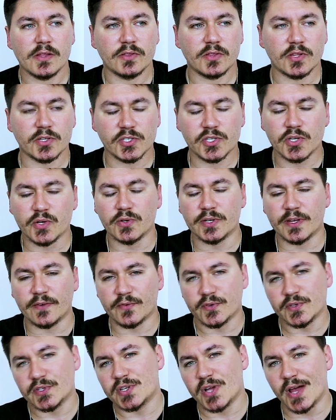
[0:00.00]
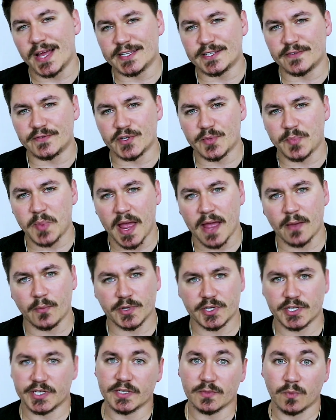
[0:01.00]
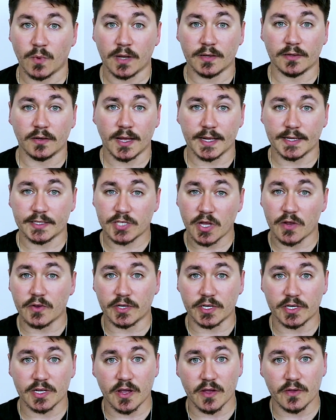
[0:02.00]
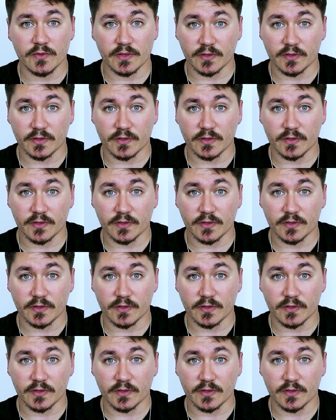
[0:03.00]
the 2 different sides of Japan, which is one like Tokyo,